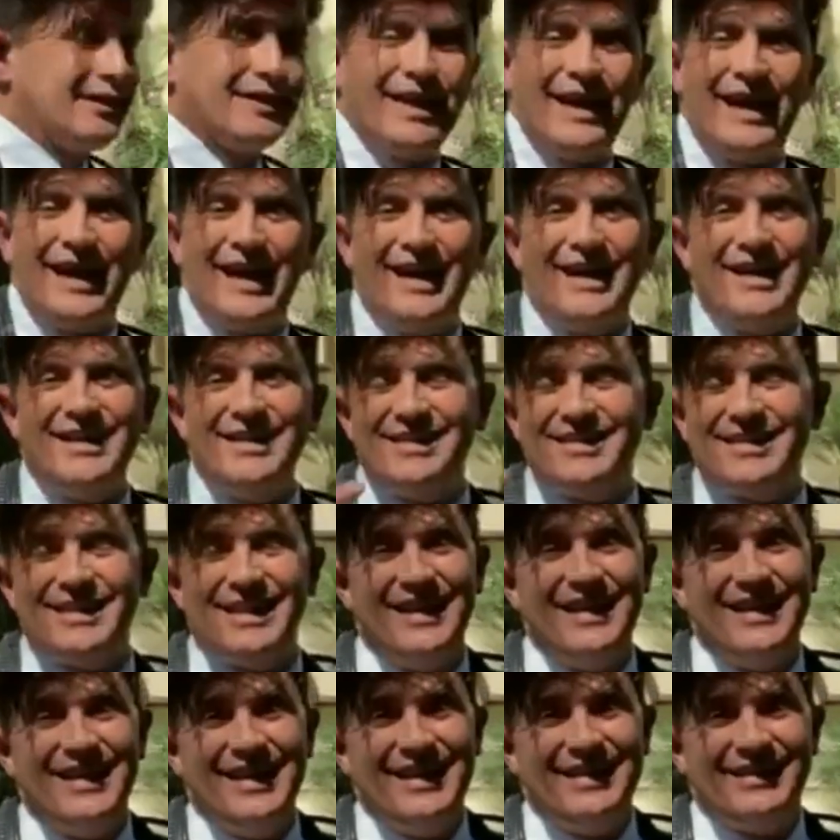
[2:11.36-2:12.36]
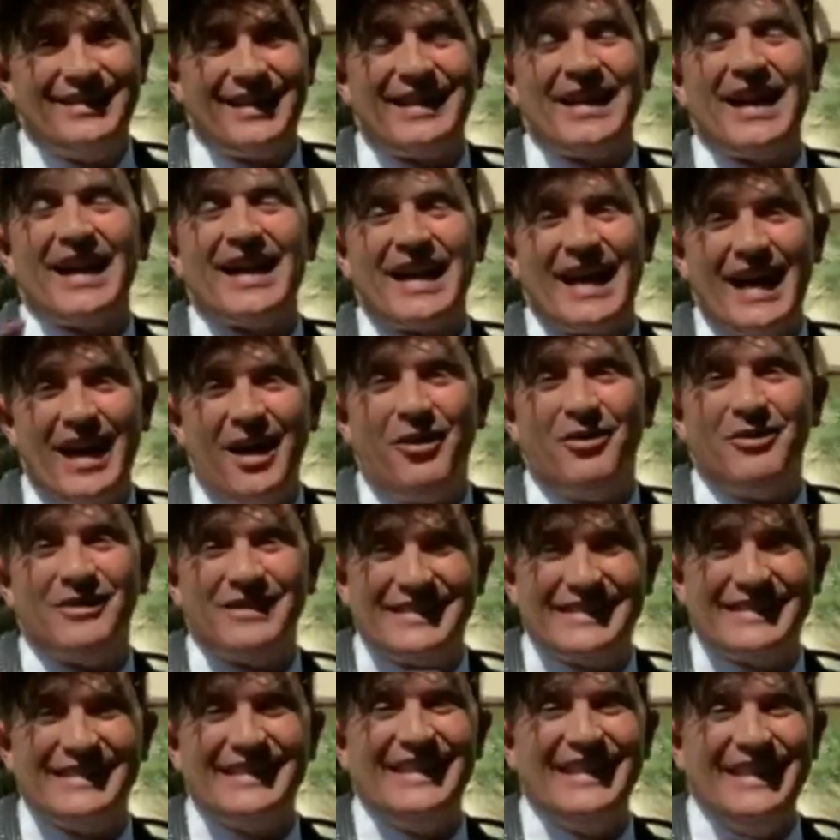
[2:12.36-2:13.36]
The highest, the cacao,
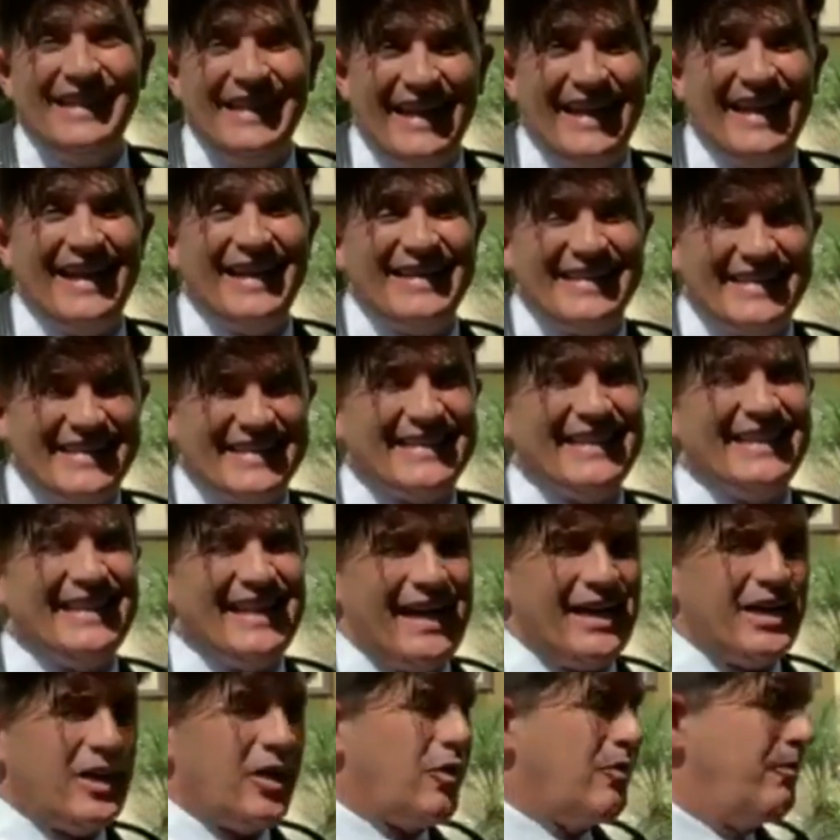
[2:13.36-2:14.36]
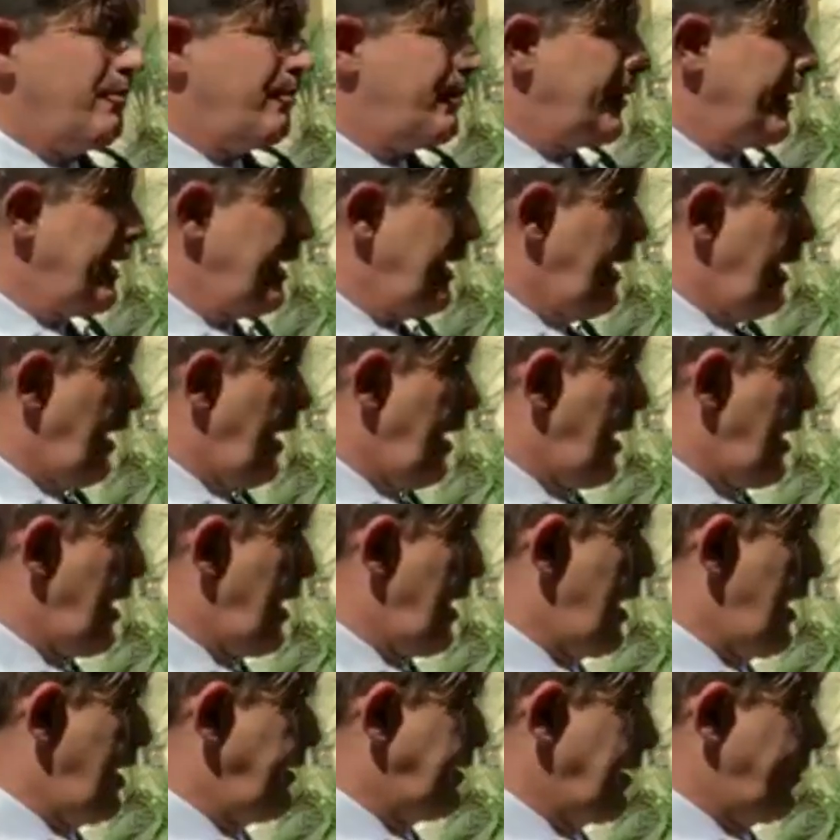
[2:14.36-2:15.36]
C-A-C-A-O,
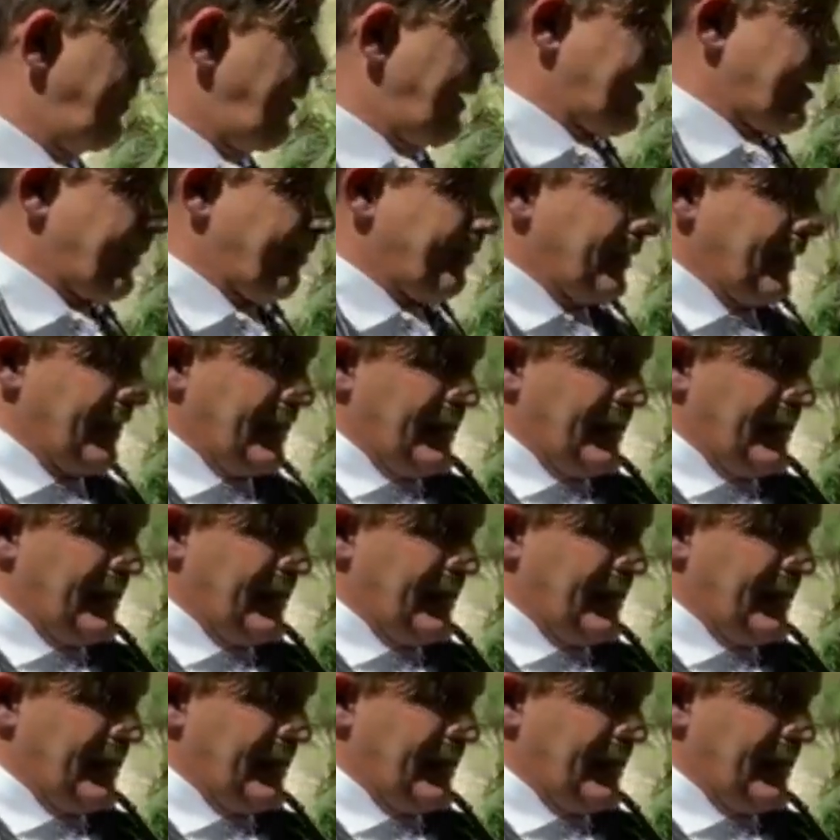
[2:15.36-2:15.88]
the better.